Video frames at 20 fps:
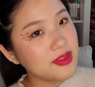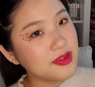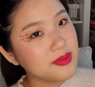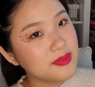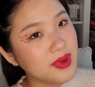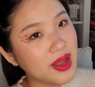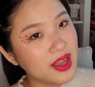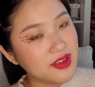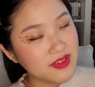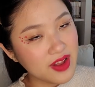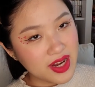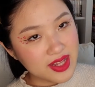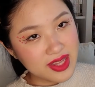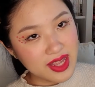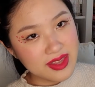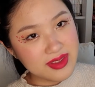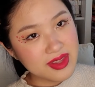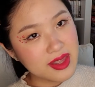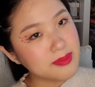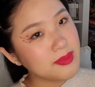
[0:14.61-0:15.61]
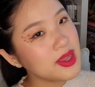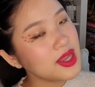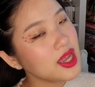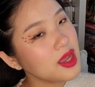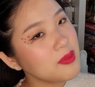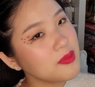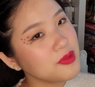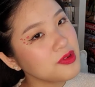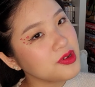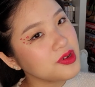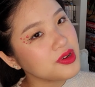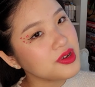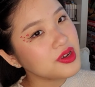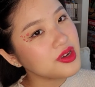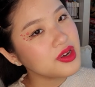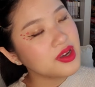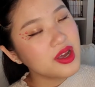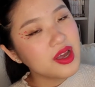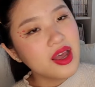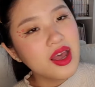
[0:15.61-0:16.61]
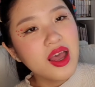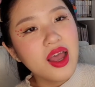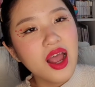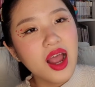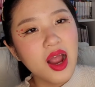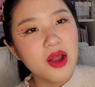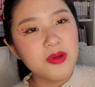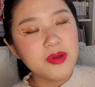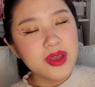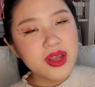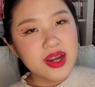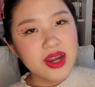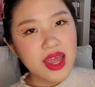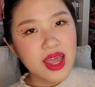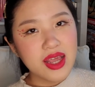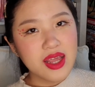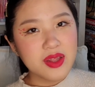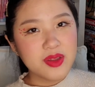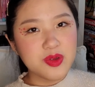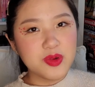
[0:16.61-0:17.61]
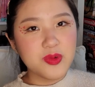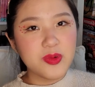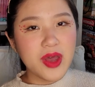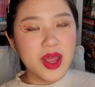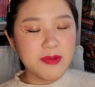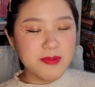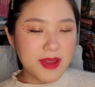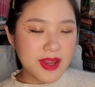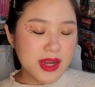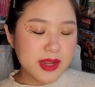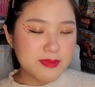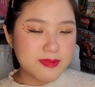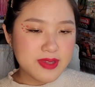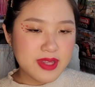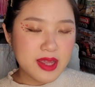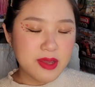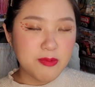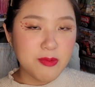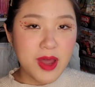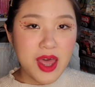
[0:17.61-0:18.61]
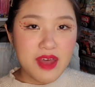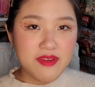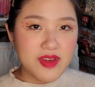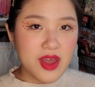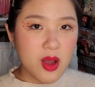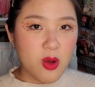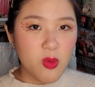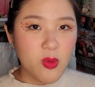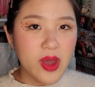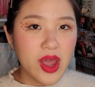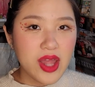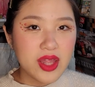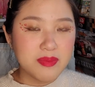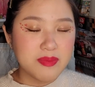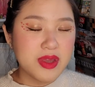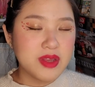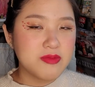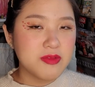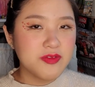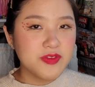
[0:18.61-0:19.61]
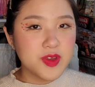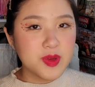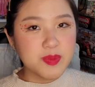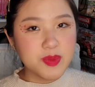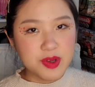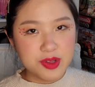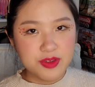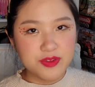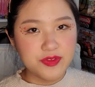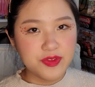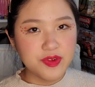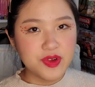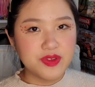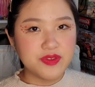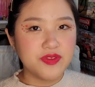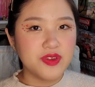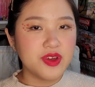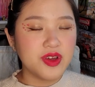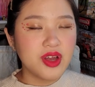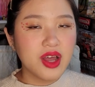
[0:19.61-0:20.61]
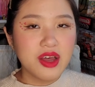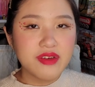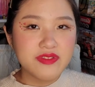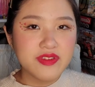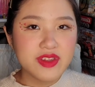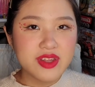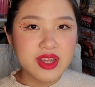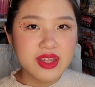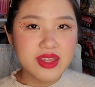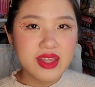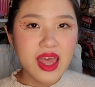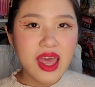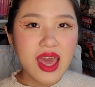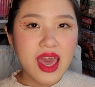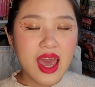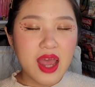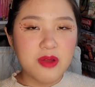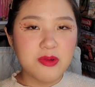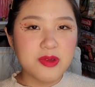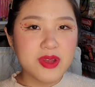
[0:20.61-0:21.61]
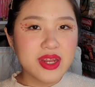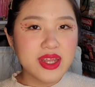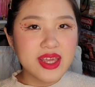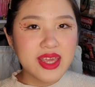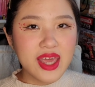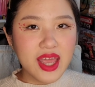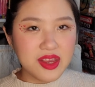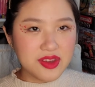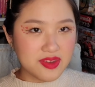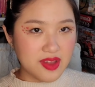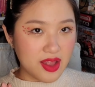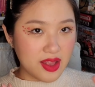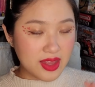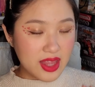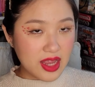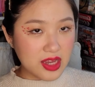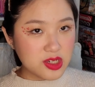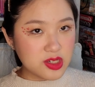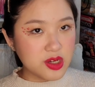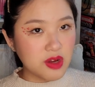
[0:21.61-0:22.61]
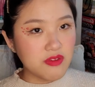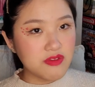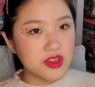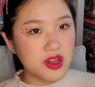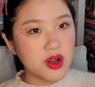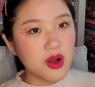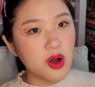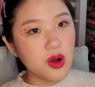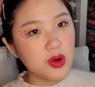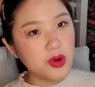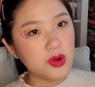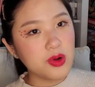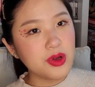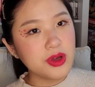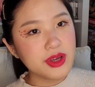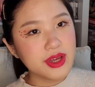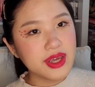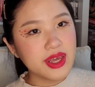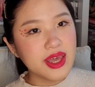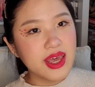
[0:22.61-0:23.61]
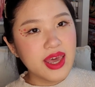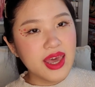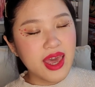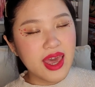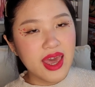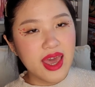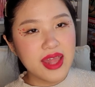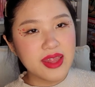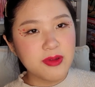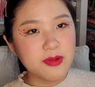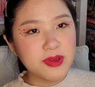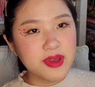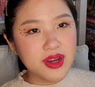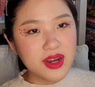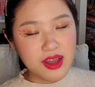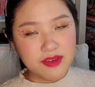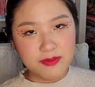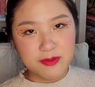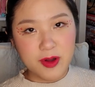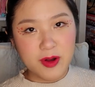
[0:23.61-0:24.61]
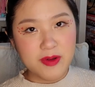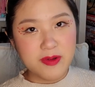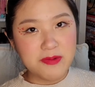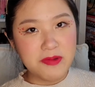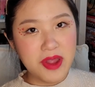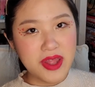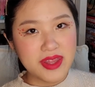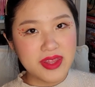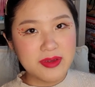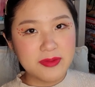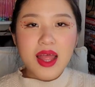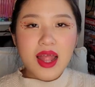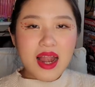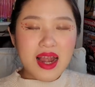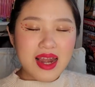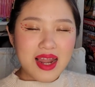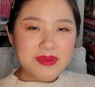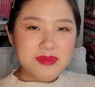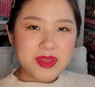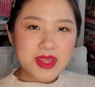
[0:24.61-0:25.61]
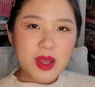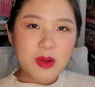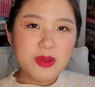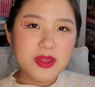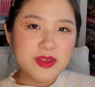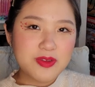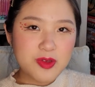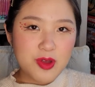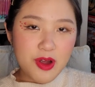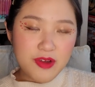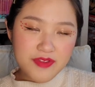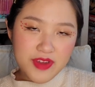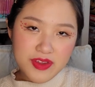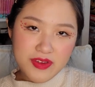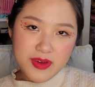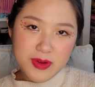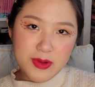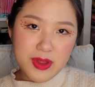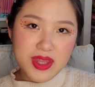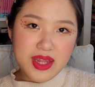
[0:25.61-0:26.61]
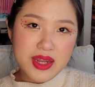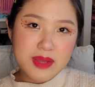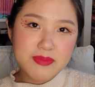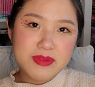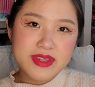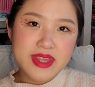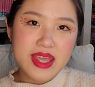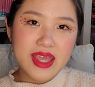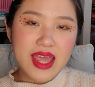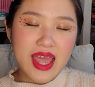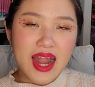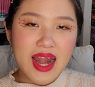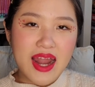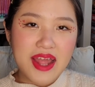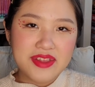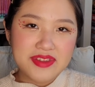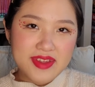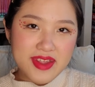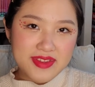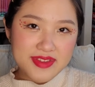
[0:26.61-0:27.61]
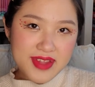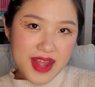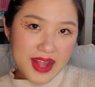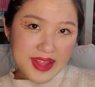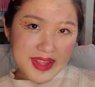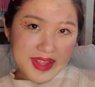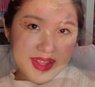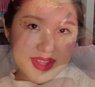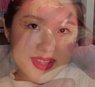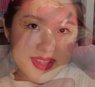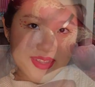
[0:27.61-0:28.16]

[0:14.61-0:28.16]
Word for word: to my Valentine's Day makeup look. I really like to wear red lipstick. Whenever I wear it, it makes me feel beautiful and feel confident and really catch the attention of the whole look, and I really love wearing red. Let me know what is your favorite red lipstick and let's get started.